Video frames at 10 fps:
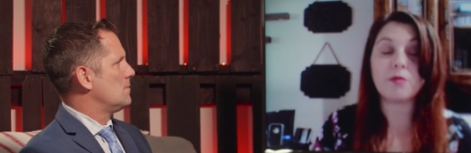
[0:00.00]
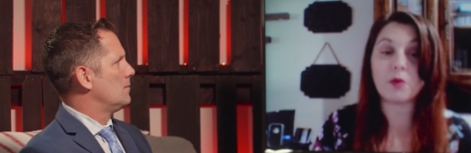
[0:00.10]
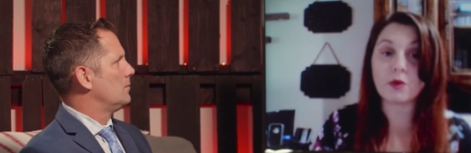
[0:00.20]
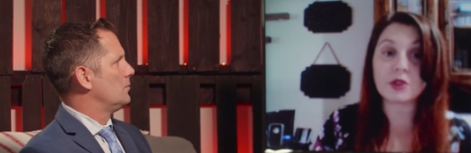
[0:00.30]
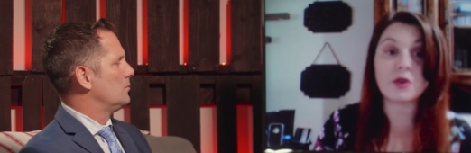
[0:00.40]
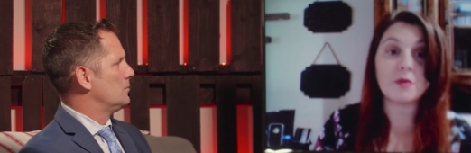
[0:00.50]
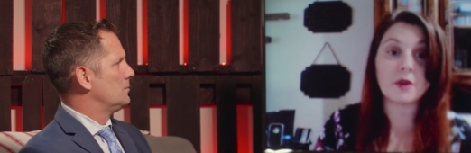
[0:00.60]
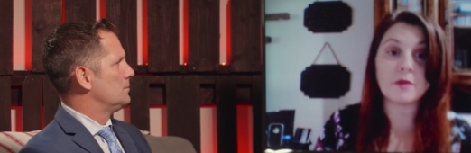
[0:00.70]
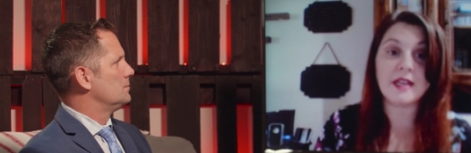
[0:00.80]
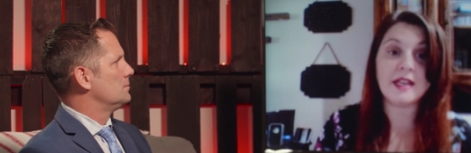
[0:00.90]
Speaker 1: school board
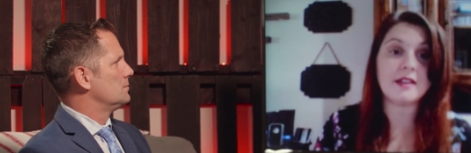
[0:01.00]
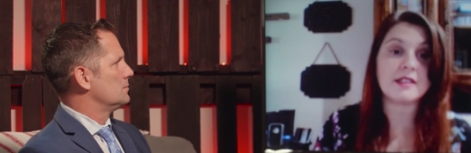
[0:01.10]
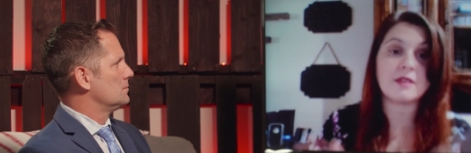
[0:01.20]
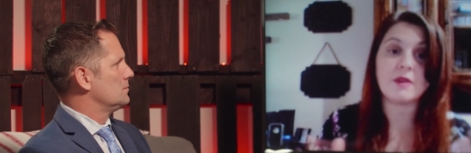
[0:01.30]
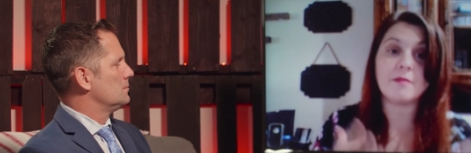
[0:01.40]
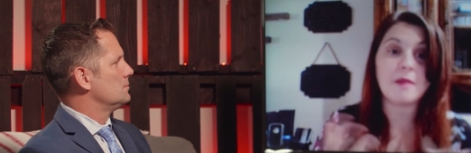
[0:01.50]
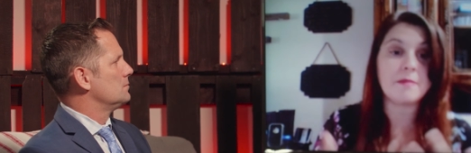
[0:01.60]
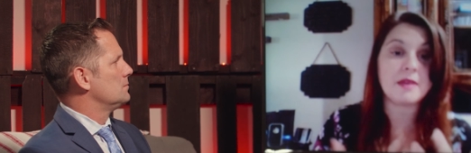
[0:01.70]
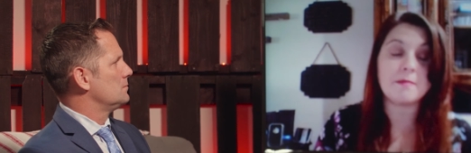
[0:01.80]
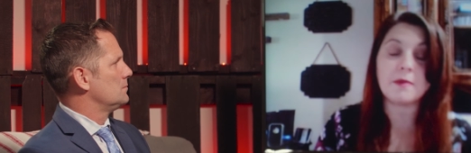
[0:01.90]
meetings, and we met
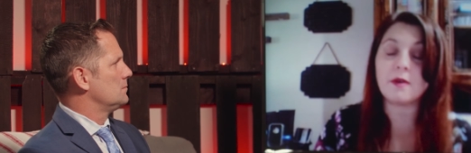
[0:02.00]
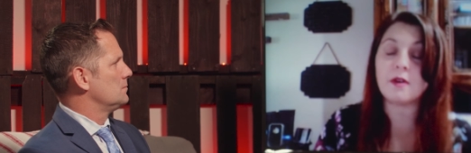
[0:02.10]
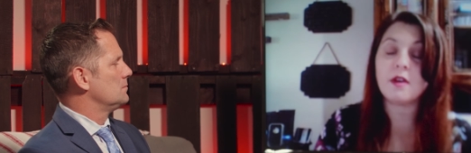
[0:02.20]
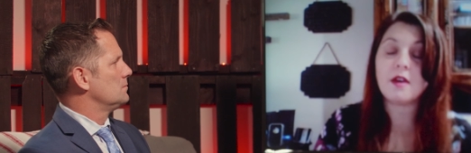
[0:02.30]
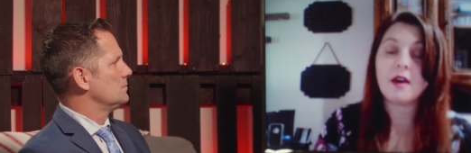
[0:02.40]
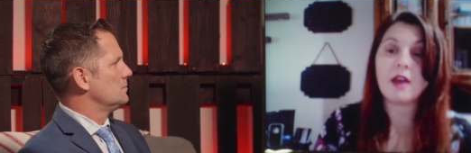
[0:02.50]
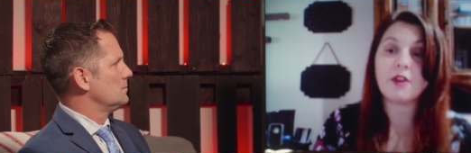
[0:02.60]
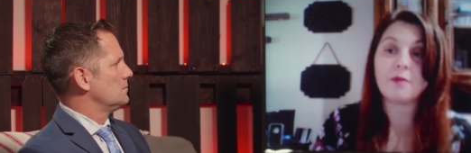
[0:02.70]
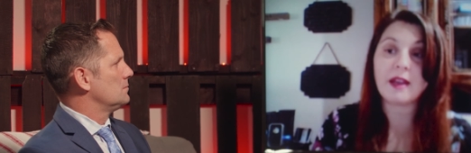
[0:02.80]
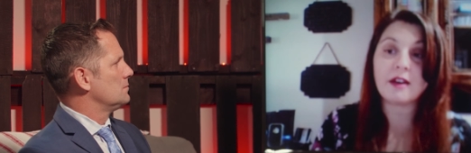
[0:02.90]
people, other
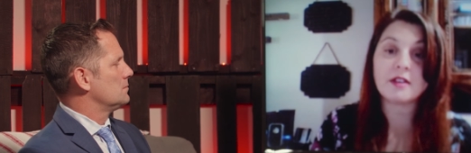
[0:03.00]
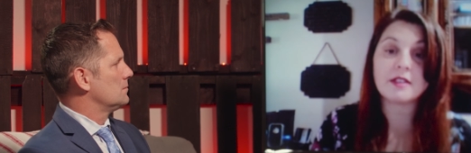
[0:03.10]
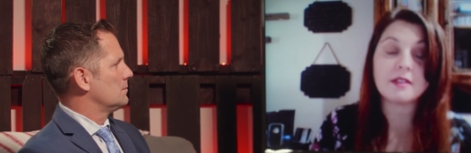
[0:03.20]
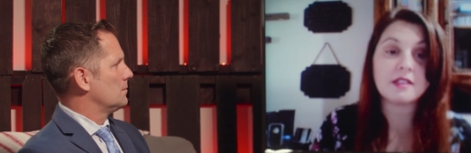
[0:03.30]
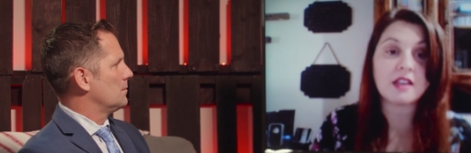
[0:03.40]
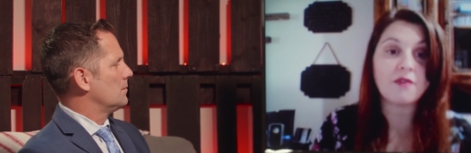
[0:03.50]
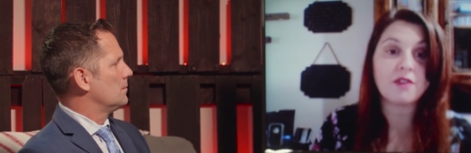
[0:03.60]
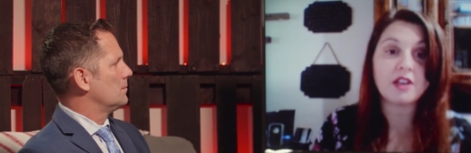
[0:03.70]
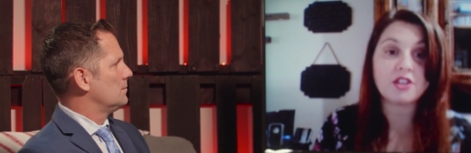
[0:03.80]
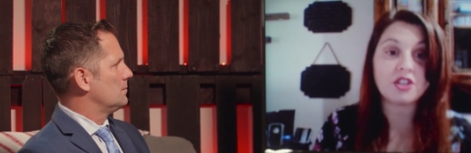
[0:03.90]
parents, and stuff, and
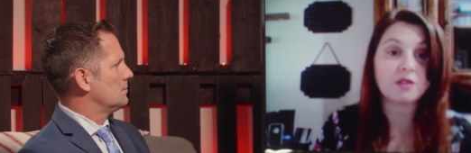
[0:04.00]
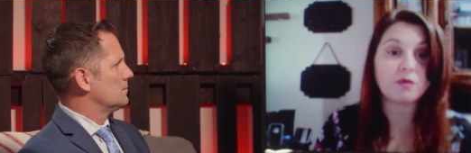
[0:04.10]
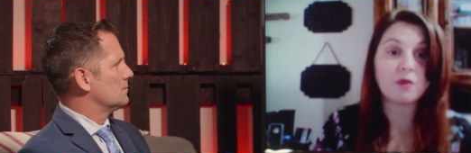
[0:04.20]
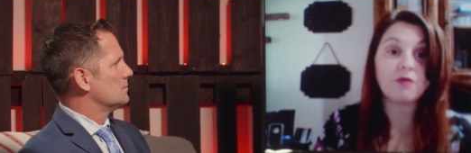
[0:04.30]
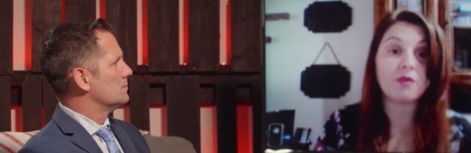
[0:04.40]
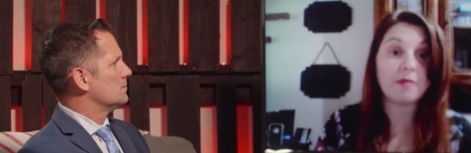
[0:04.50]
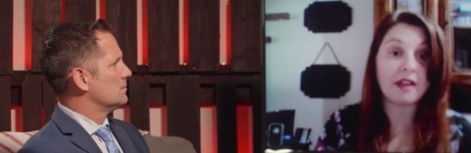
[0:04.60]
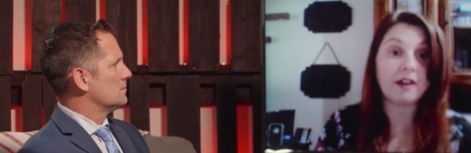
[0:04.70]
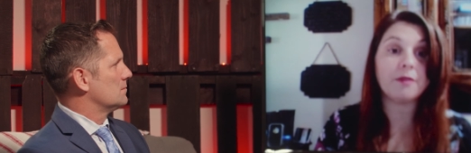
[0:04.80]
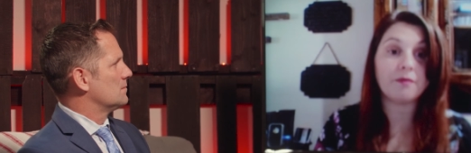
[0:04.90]
it just went from
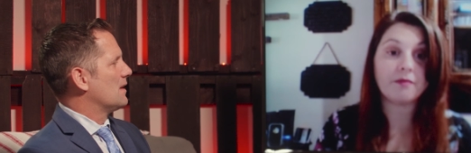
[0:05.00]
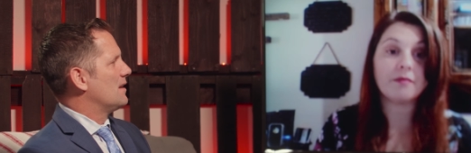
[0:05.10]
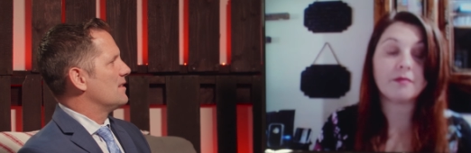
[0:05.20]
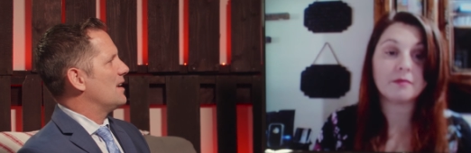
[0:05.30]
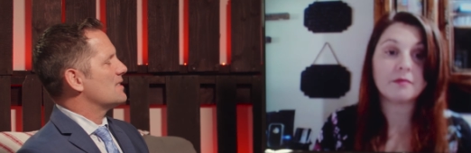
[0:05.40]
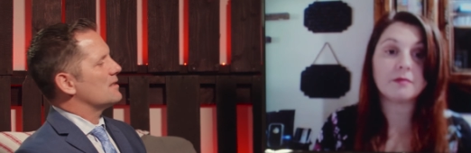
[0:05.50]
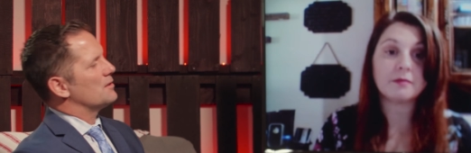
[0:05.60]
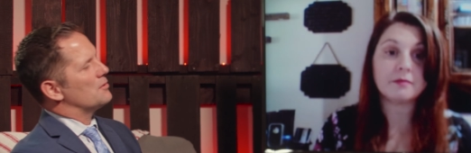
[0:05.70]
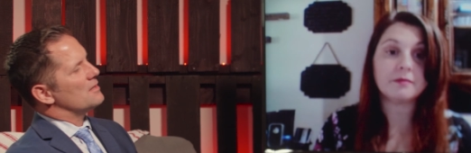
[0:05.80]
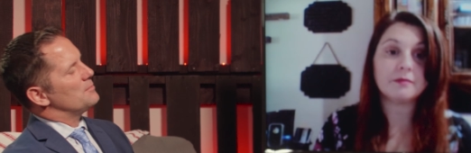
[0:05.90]
there.
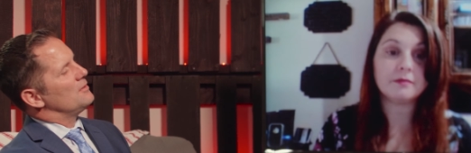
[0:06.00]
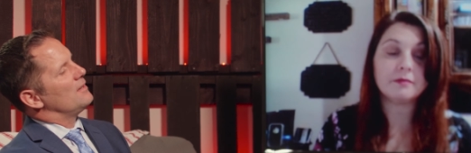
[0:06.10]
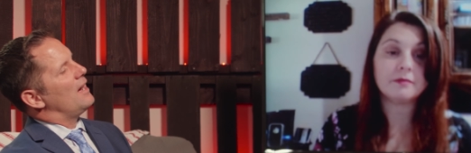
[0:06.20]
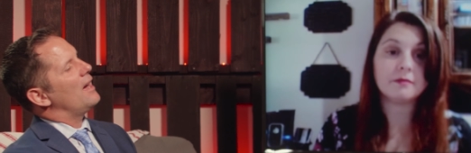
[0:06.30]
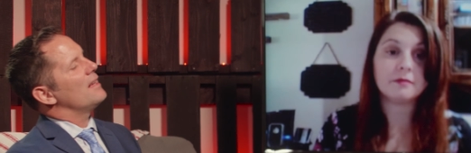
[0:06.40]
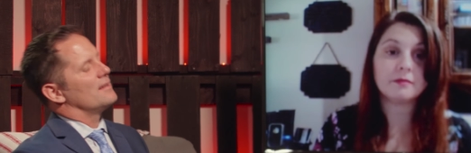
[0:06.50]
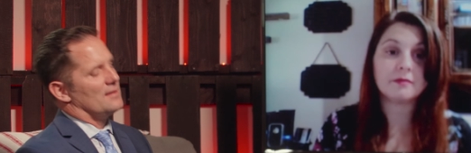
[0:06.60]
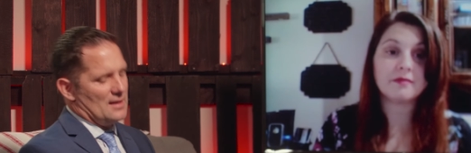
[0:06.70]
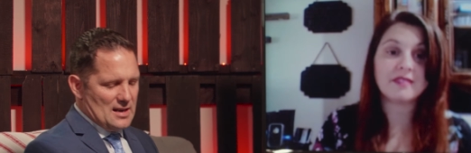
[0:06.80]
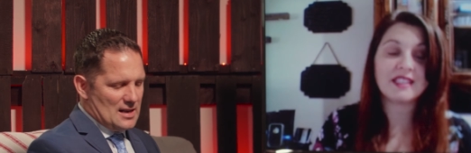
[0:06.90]
Speaker 2: That's incredible. I,
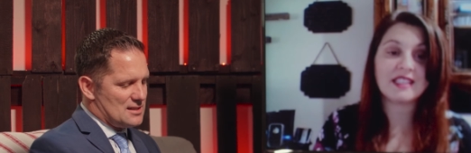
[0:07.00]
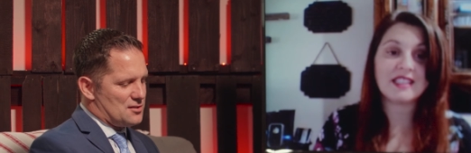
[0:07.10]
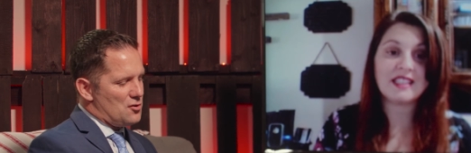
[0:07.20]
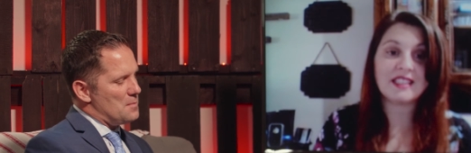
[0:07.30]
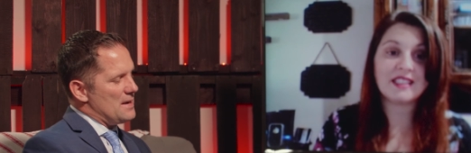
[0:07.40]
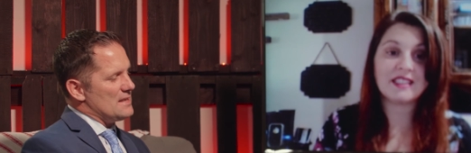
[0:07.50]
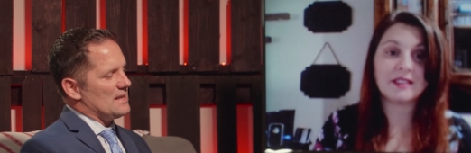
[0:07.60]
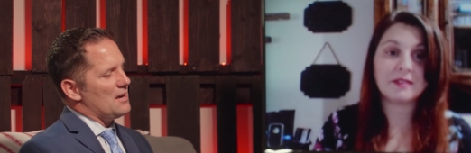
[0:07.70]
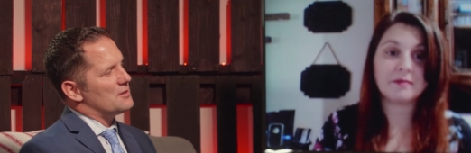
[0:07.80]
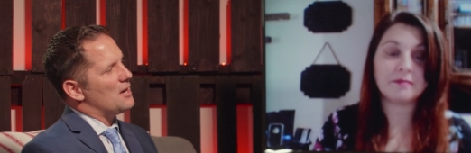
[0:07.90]
I, it's so
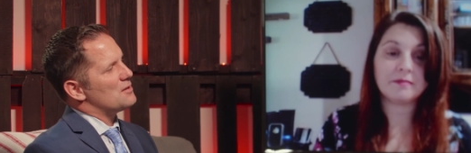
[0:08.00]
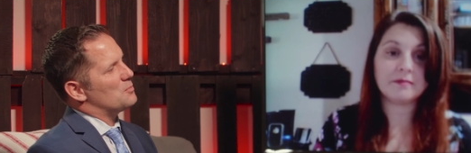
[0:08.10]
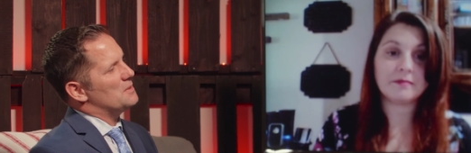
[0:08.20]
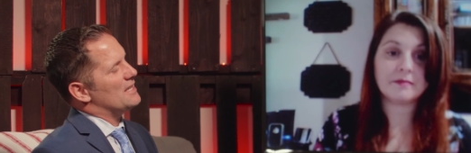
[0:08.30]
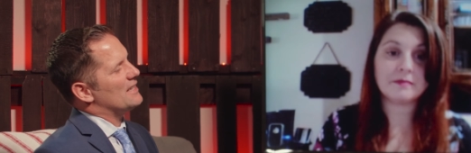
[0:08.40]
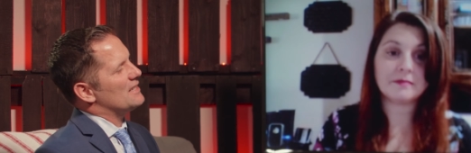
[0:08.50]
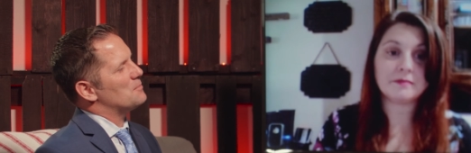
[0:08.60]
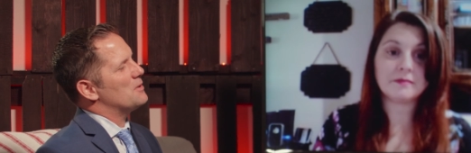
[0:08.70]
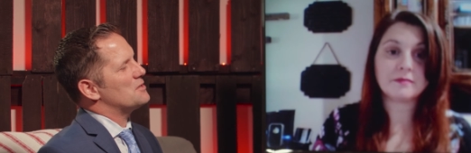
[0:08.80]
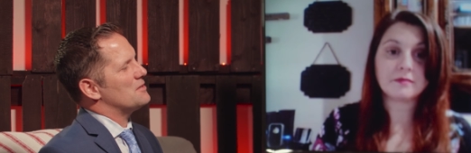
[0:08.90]
amazing how God will put that
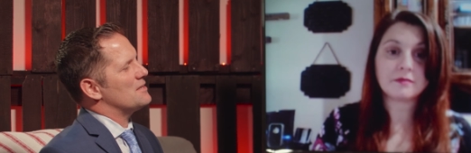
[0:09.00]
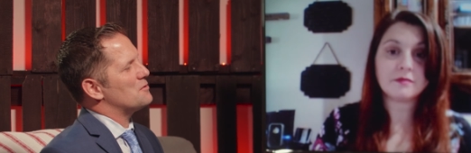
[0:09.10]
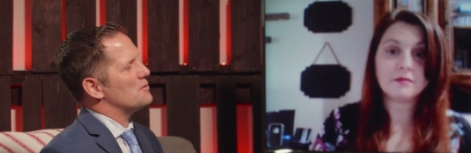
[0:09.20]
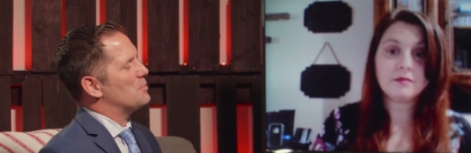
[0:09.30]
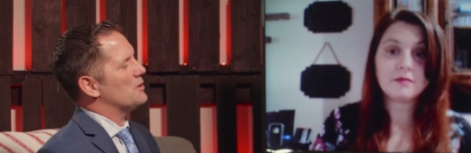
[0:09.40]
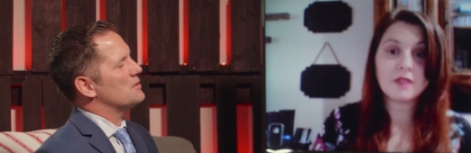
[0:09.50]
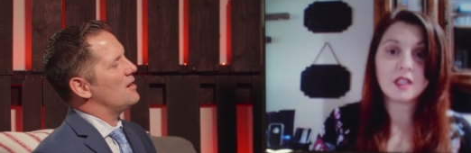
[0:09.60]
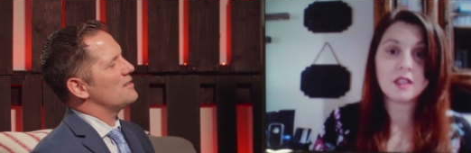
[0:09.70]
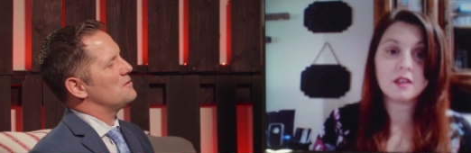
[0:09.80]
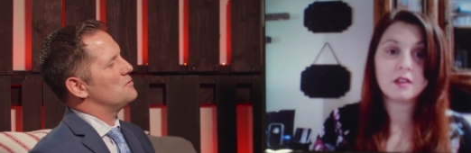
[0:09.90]
kind of pressure, that sort of
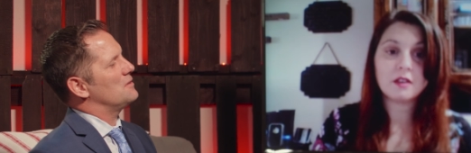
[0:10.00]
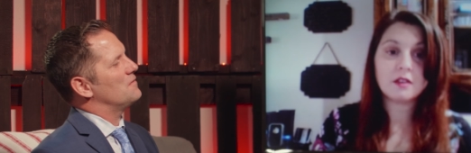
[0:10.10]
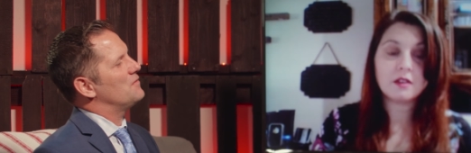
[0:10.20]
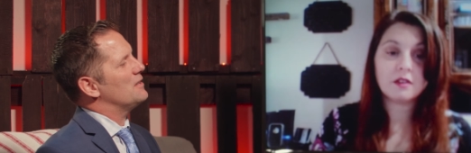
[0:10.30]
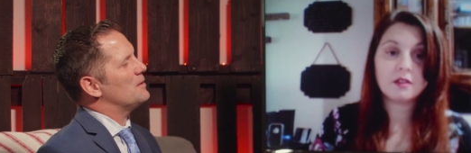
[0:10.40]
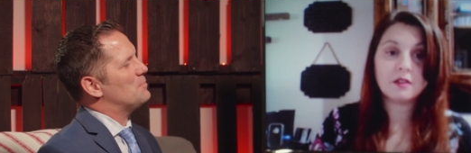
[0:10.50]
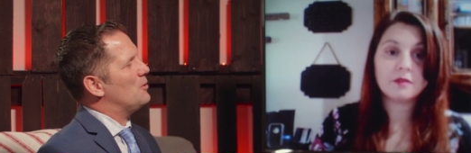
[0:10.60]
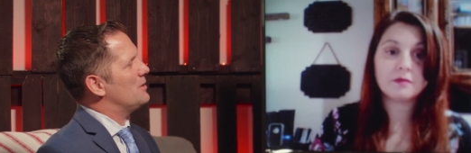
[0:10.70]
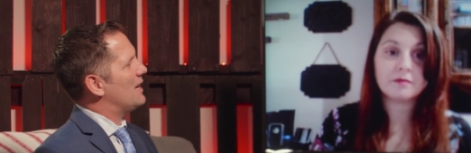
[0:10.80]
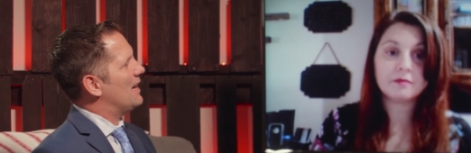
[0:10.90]
burden on you. You can feel
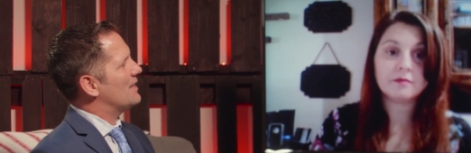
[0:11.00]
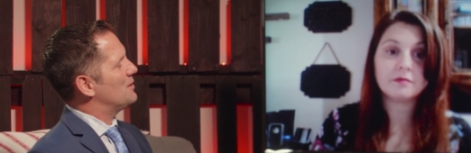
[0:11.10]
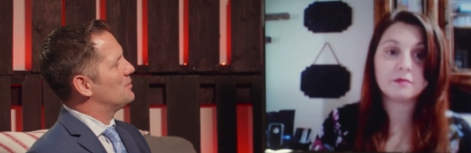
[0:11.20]
it pulling at